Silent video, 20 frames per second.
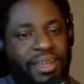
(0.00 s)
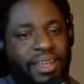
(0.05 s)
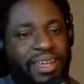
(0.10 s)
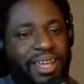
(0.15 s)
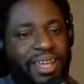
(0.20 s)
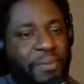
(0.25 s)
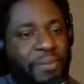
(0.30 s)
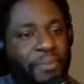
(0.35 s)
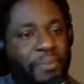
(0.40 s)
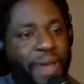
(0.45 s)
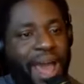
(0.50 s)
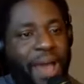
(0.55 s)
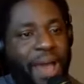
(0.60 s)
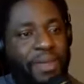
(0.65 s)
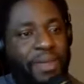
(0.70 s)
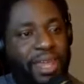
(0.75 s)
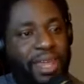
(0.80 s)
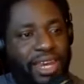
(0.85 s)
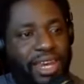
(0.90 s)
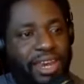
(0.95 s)
hip hop
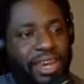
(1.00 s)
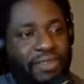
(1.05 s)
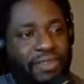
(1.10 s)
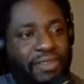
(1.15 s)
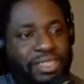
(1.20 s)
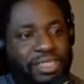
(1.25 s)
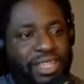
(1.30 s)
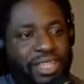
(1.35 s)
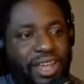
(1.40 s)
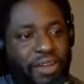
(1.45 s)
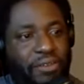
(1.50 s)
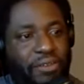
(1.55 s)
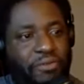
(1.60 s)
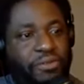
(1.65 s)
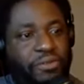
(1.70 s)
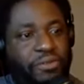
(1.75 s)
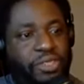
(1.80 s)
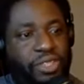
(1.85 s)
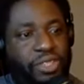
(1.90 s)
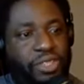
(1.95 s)
in and of itself
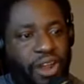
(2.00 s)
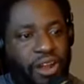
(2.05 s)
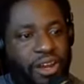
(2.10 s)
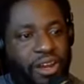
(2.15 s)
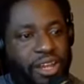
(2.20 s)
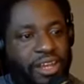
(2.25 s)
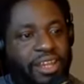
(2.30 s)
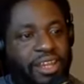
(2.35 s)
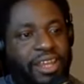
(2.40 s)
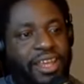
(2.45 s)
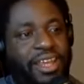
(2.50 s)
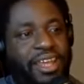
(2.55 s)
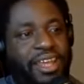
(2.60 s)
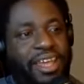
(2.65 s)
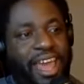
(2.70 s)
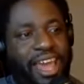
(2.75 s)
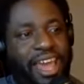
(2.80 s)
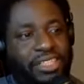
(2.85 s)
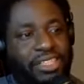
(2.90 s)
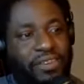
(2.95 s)
started
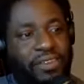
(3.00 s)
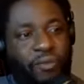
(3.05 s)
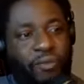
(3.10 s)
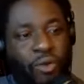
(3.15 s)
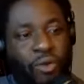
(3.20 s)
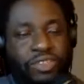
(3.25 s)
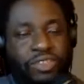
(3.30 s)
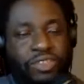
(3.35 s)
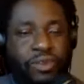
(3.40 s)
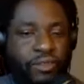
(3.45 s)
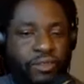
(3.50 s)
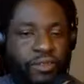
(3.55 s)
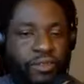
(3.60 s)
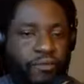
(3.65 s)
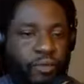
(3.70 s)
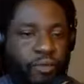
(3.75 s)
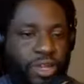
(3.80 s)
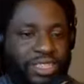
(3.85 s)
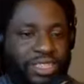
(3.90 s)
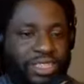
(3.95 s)
as a voice for the
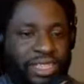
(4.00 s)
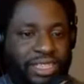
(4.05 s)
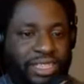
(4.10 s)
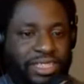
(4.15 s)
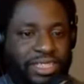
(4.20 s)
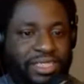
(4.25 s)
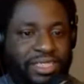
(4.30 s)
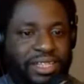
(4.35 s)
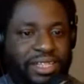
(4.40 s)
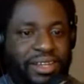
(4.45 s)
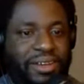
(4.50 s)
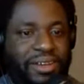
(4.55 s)
voiceless, mm-hmm.